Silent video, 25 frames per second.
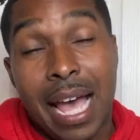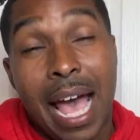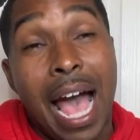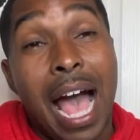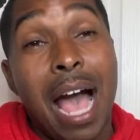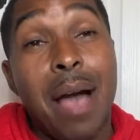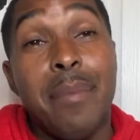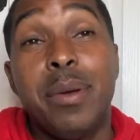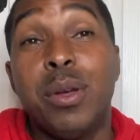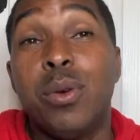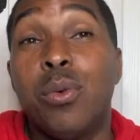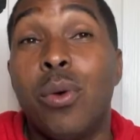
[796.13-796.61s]

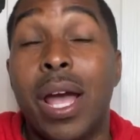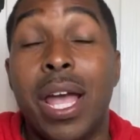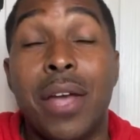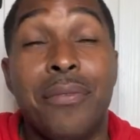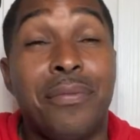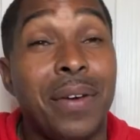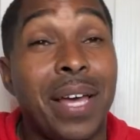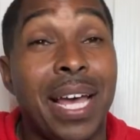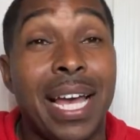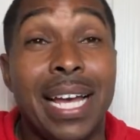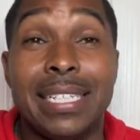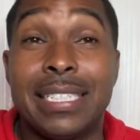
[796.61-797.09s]
be waiting
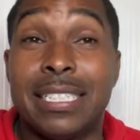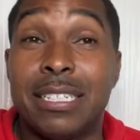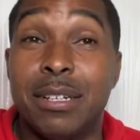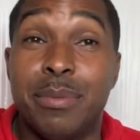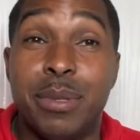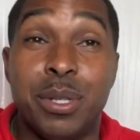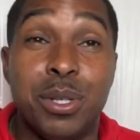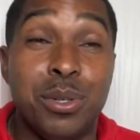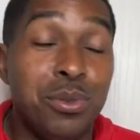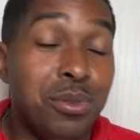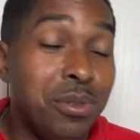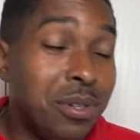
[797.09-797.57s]
for
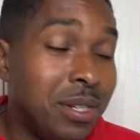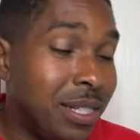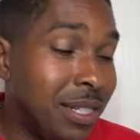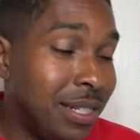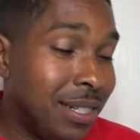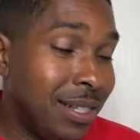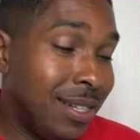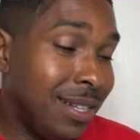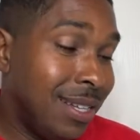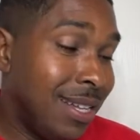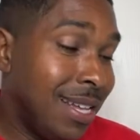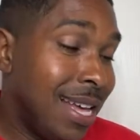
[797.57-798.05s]
SMU.
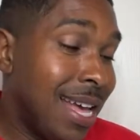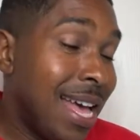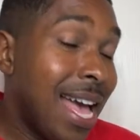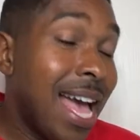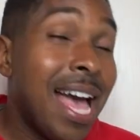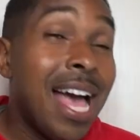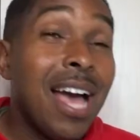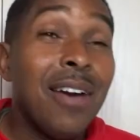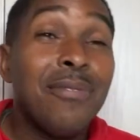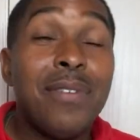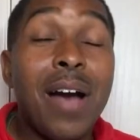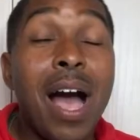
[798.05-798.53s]

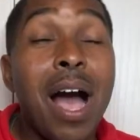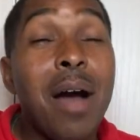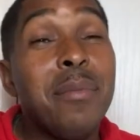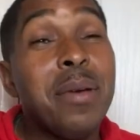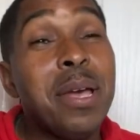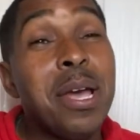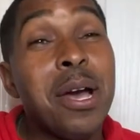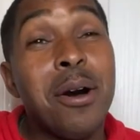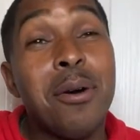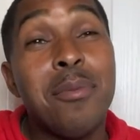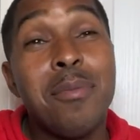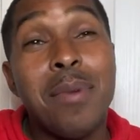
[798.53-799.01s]
If I'm
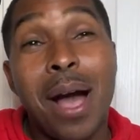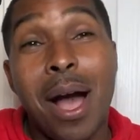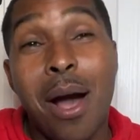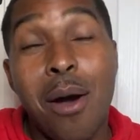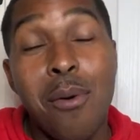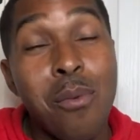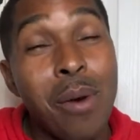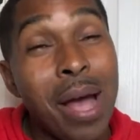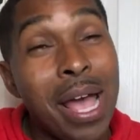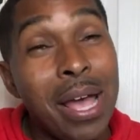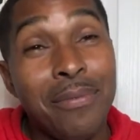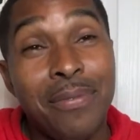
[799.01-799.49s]
him, I'm
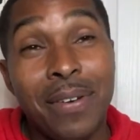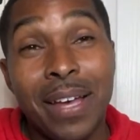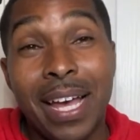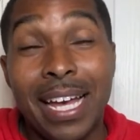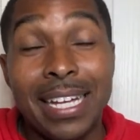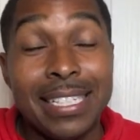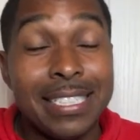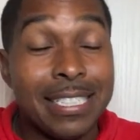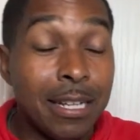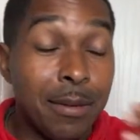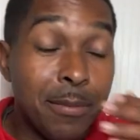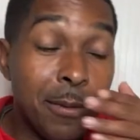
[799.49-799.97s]
waiting for
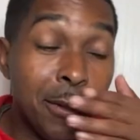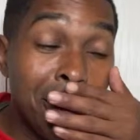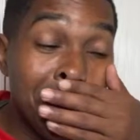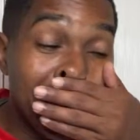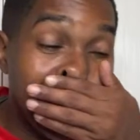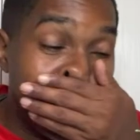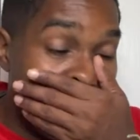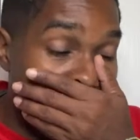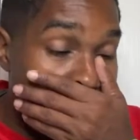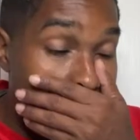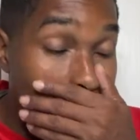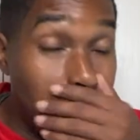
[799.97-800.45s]
SMU to
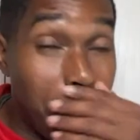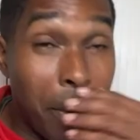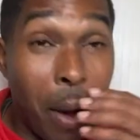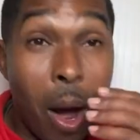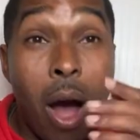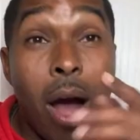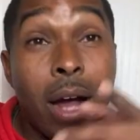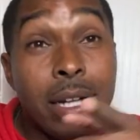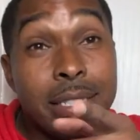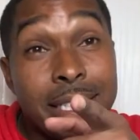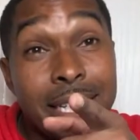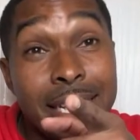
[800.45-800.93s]
come open.
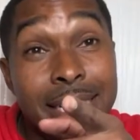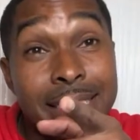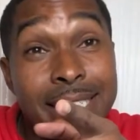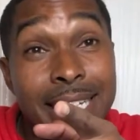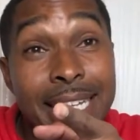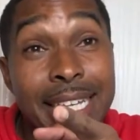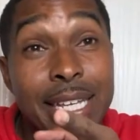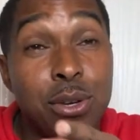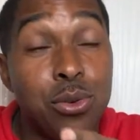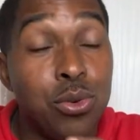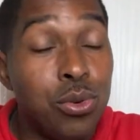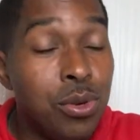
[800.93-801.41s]
Or
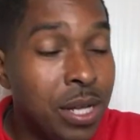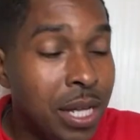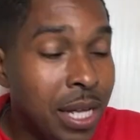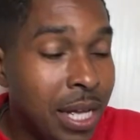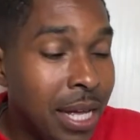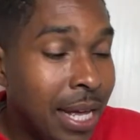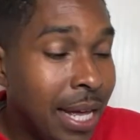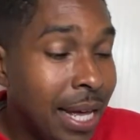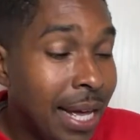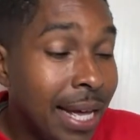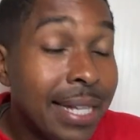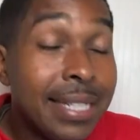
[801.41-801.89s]
TCU.
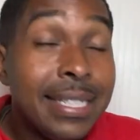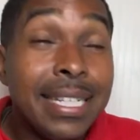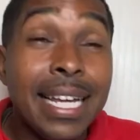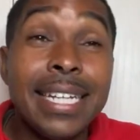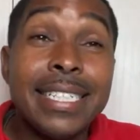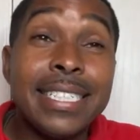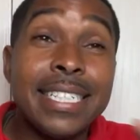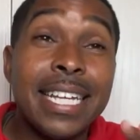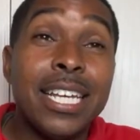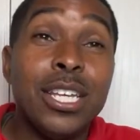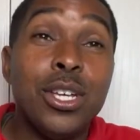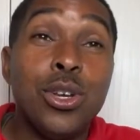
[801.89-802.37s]

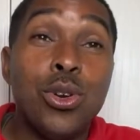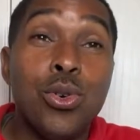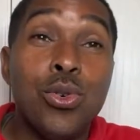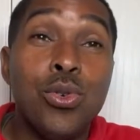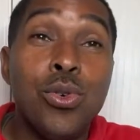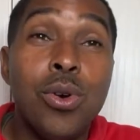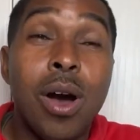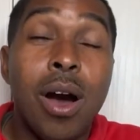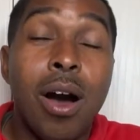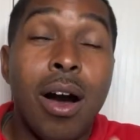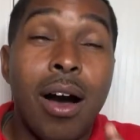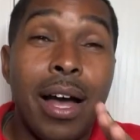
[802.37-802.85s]
TCU
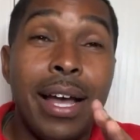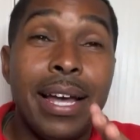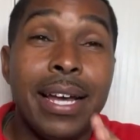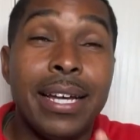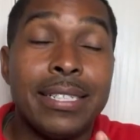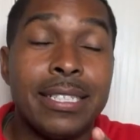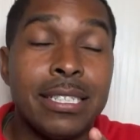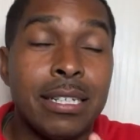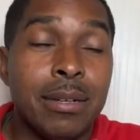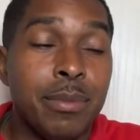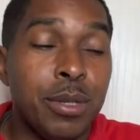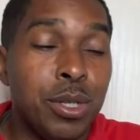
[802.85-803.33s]
or
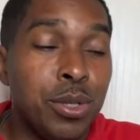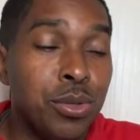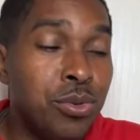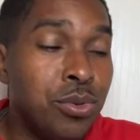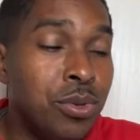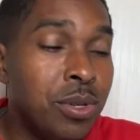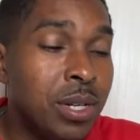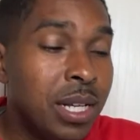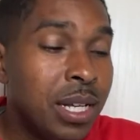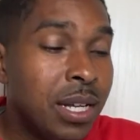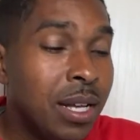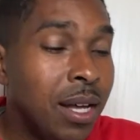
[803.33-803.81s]
SMU
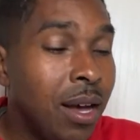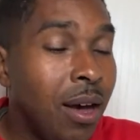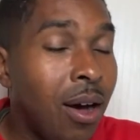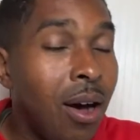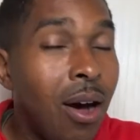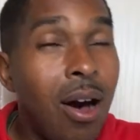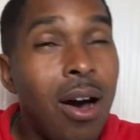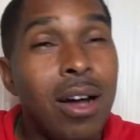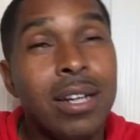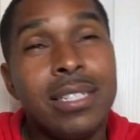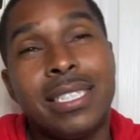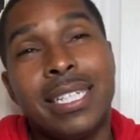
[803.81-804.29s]

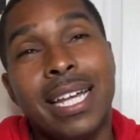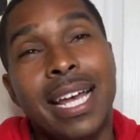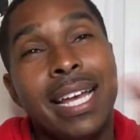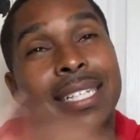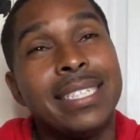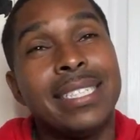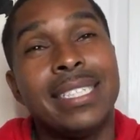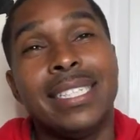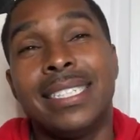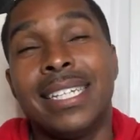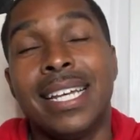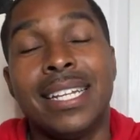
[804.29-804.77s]
or
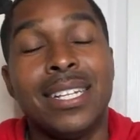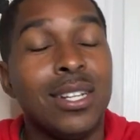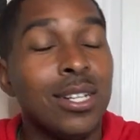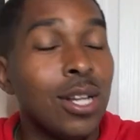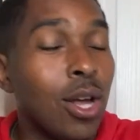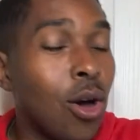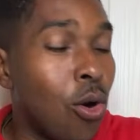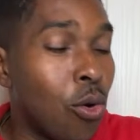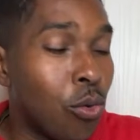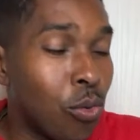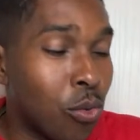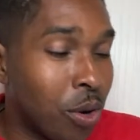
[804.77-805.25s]
Texas in the
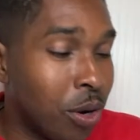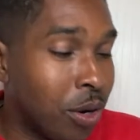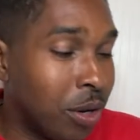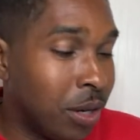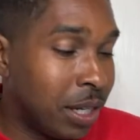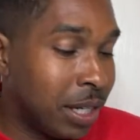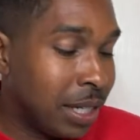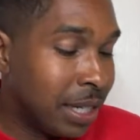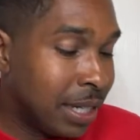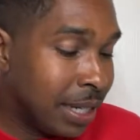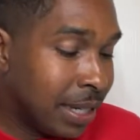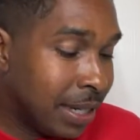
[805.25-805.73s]
long run.
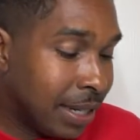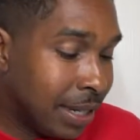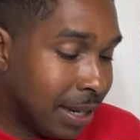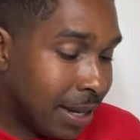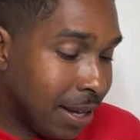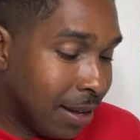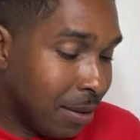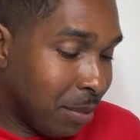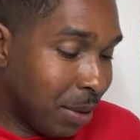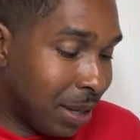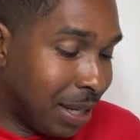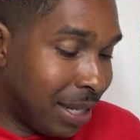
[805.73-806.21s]

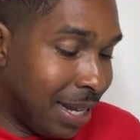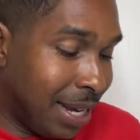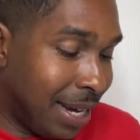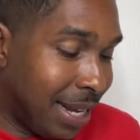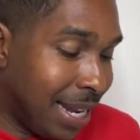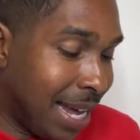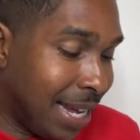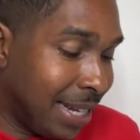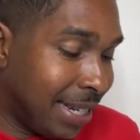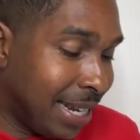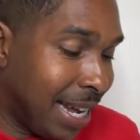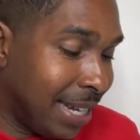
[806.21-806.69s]
But
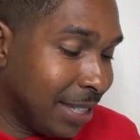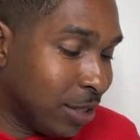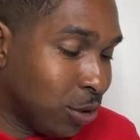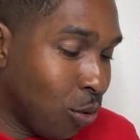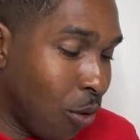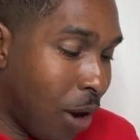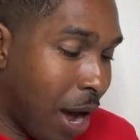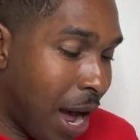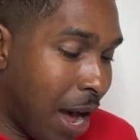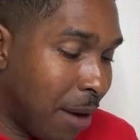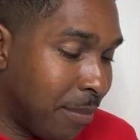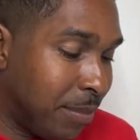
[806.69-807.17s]
yeah, that's who
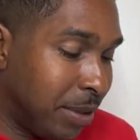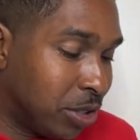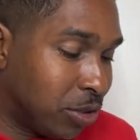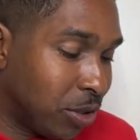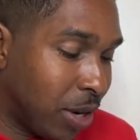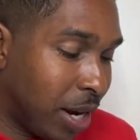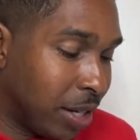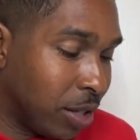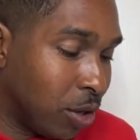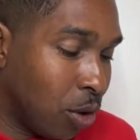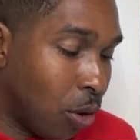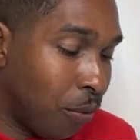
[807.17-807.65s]
I'll be
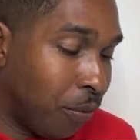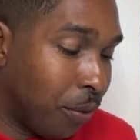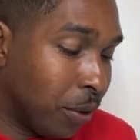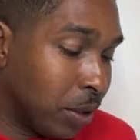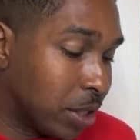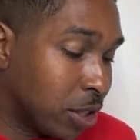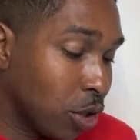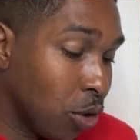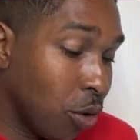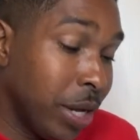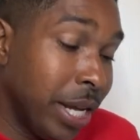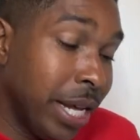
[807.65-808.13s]
trying to go for.
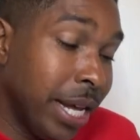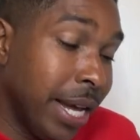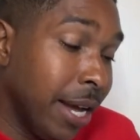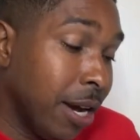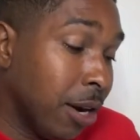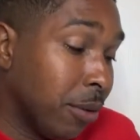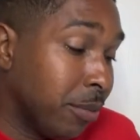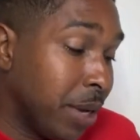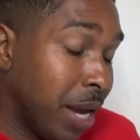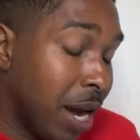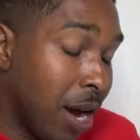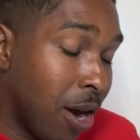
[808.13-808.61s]
So he
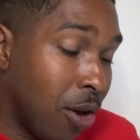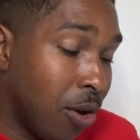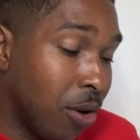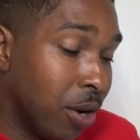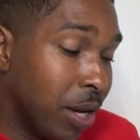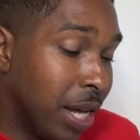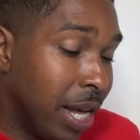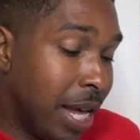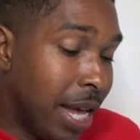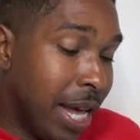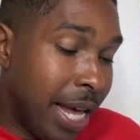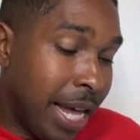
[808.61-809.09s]
him, y'all.
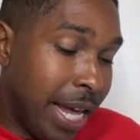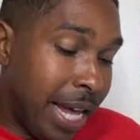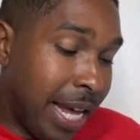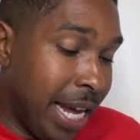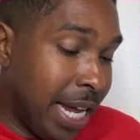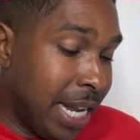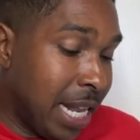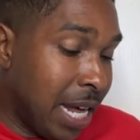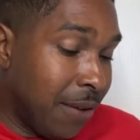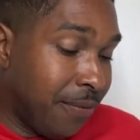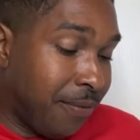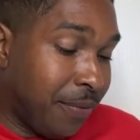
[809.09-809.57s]

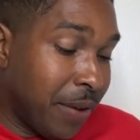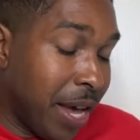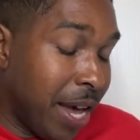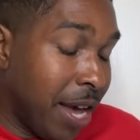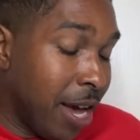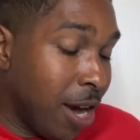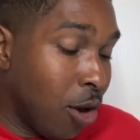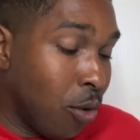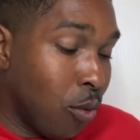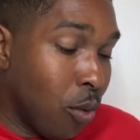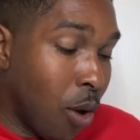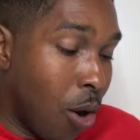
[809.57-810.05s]

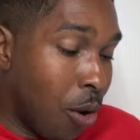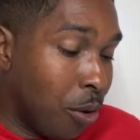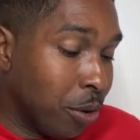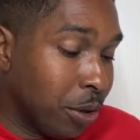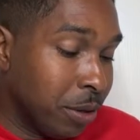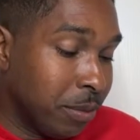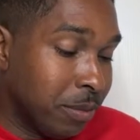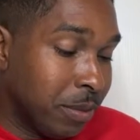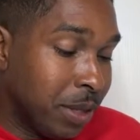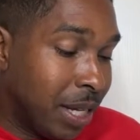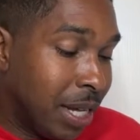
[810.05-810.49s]
NFL want him.